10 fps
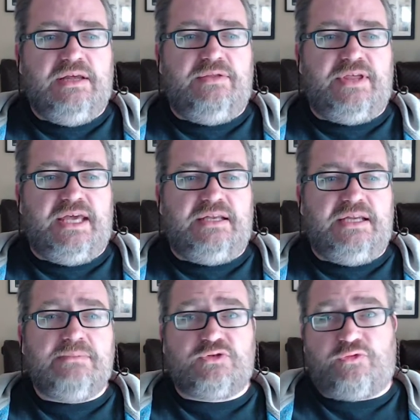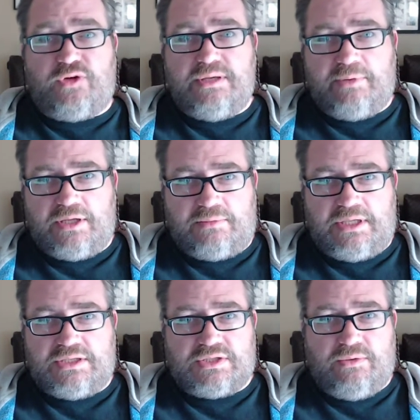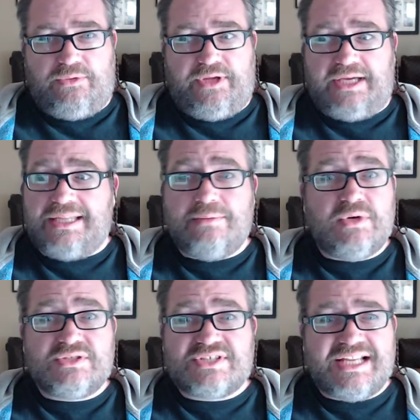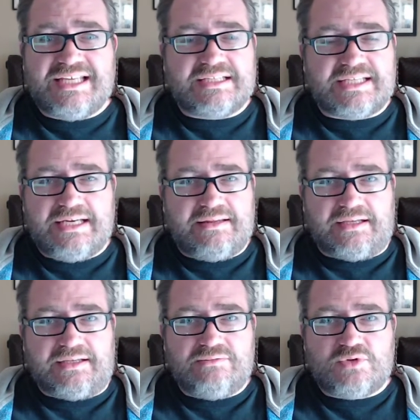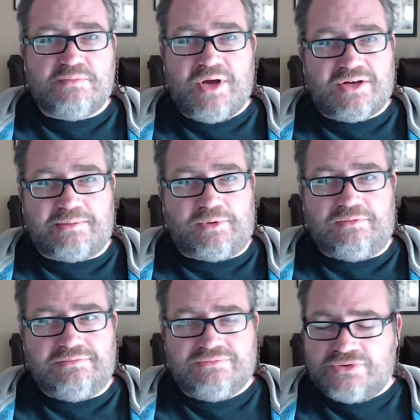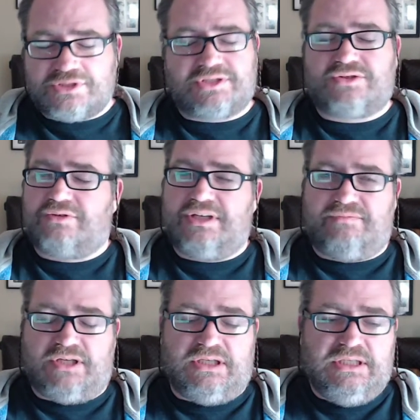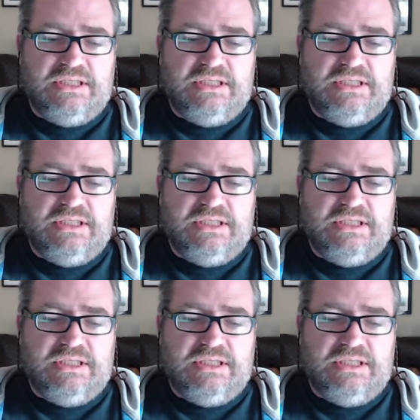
then it was free, by the way, this whole thing. And they weren't selling us anything. It was remarkable. Such a great event.